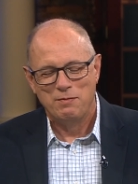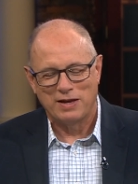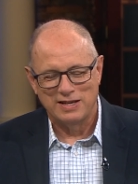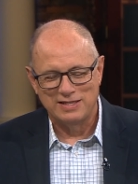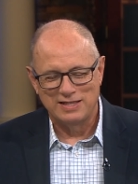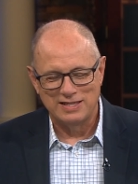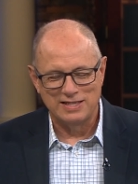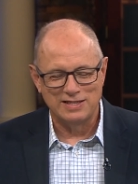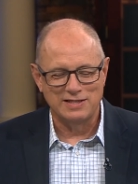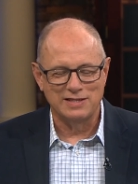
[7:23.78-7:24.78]
because
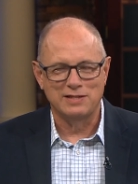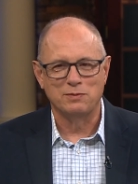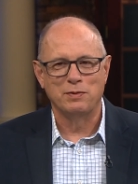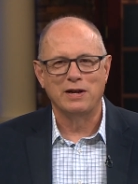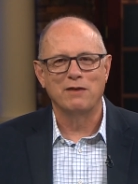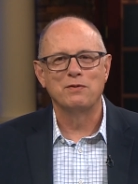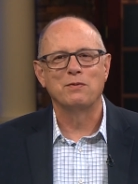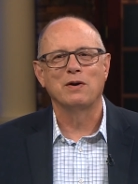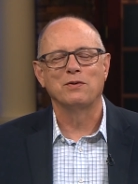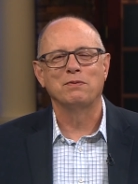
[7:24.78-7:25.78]
this is this has been
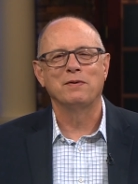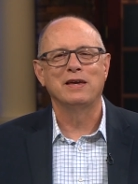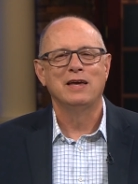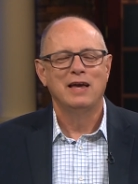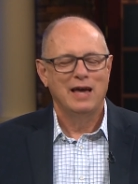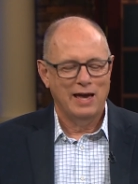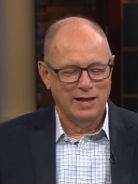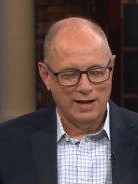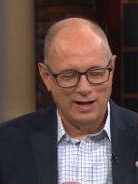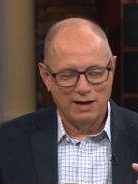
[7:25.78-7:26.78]
everywhere with me,
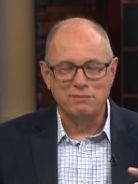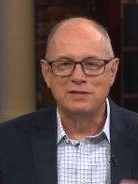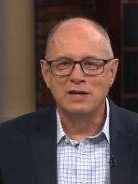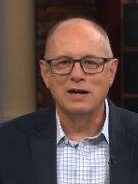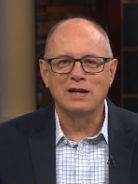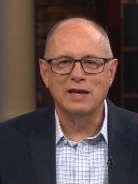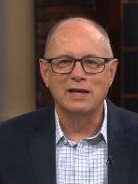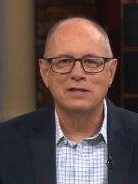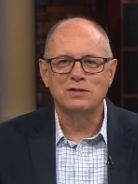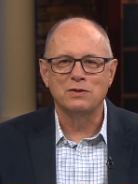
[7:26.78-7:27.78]
and and I've dug
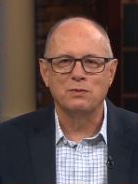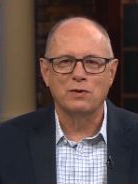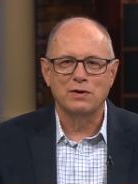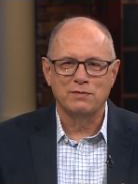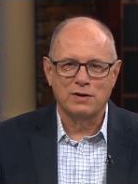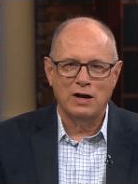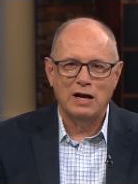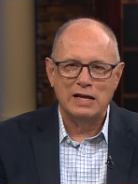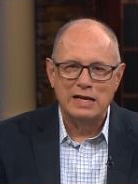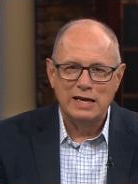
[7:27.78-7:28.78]
into the Word of
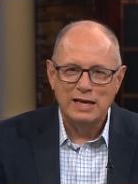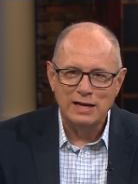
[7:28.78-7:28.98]
God mm.